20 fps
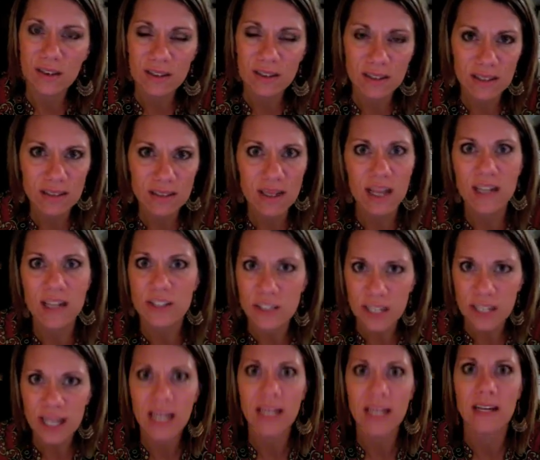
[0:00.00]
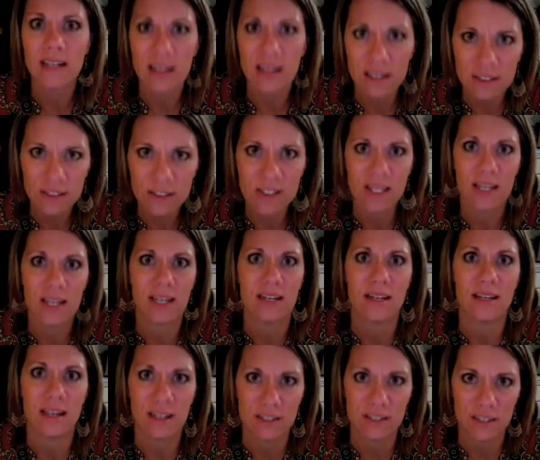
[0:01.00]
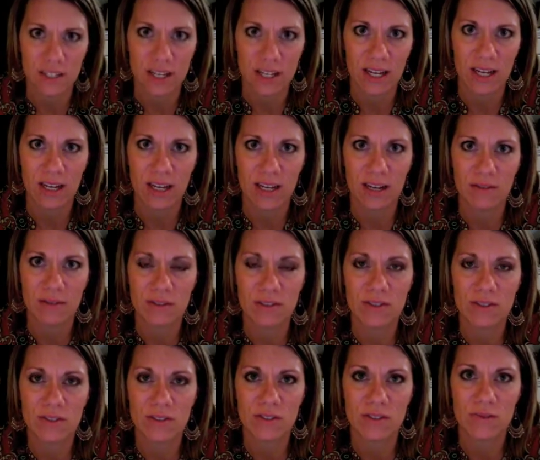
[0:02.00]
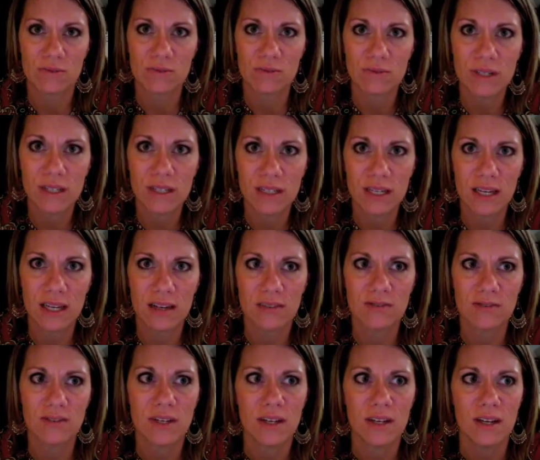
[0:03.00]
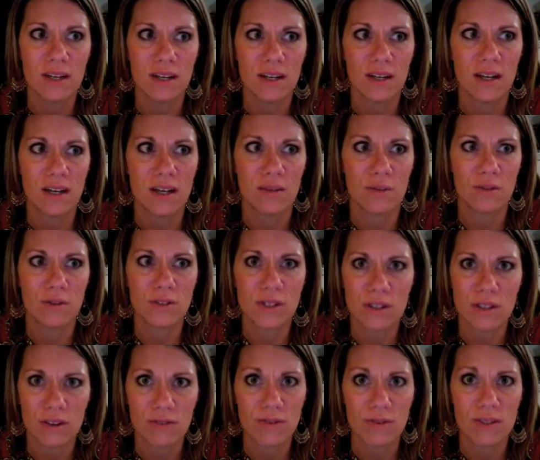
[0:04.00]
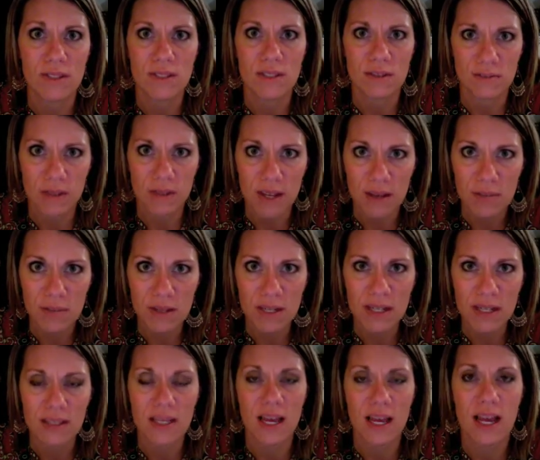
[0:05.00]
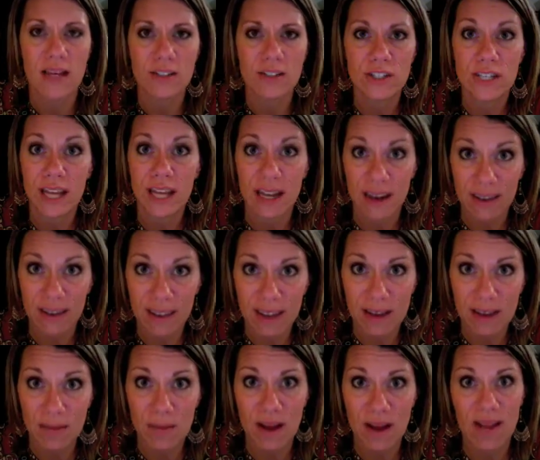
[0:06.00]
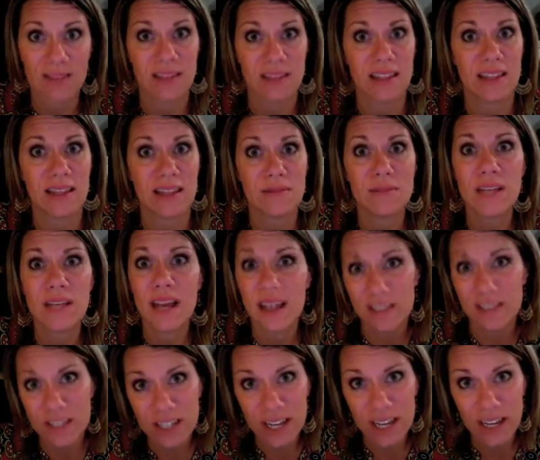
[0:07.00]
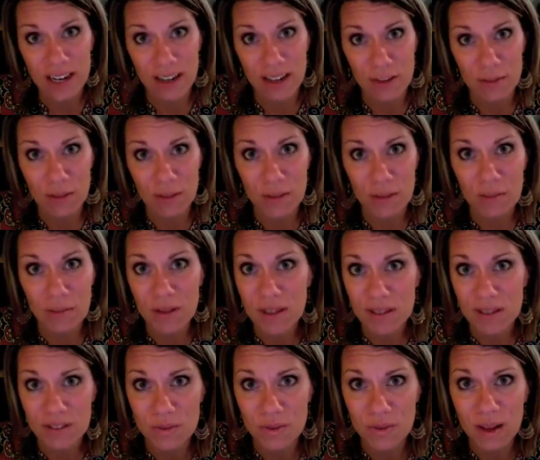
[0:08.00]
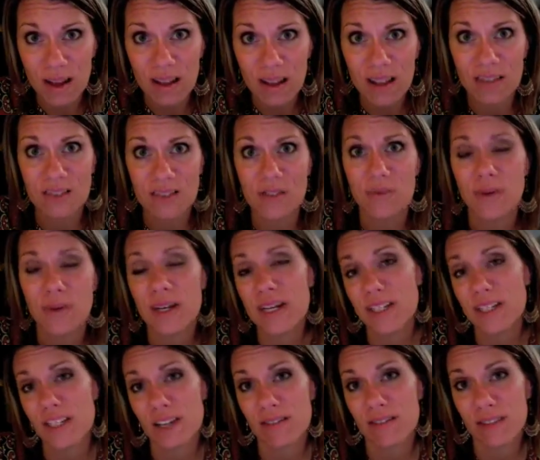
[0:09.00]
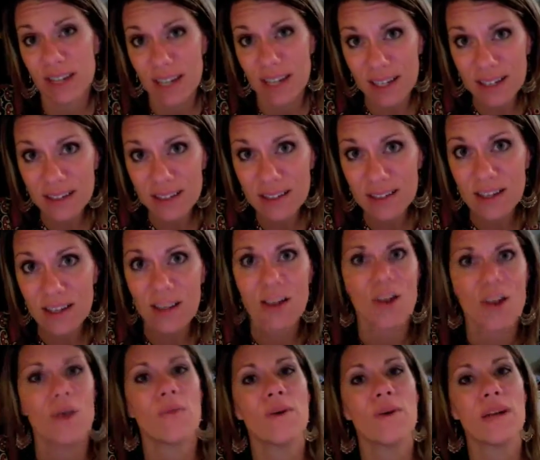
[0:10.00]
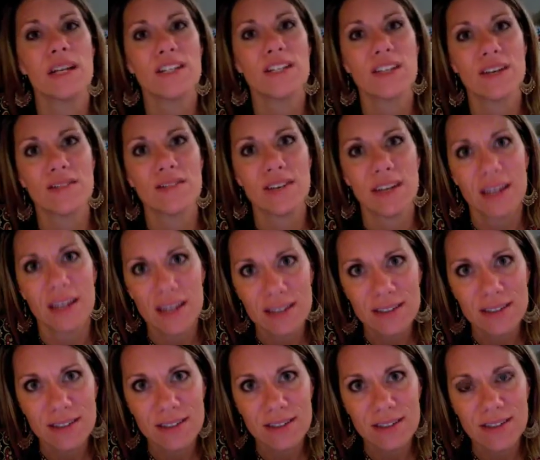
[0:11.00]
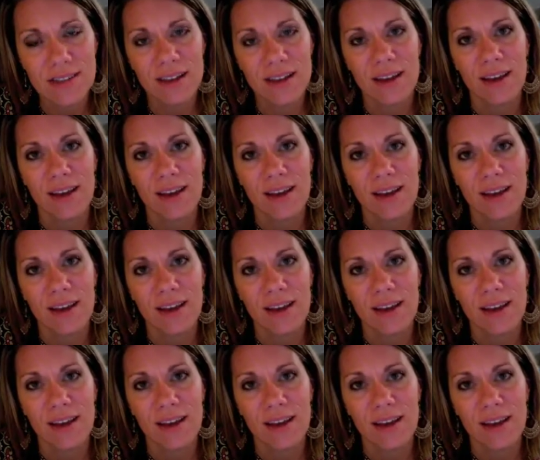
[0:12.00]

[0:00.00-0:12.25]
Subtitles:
let's educate, educate, educate. And we just really have worked with our friends and family to educate them, asking them to educate other people as well as to what HIV is, what HIV isn't,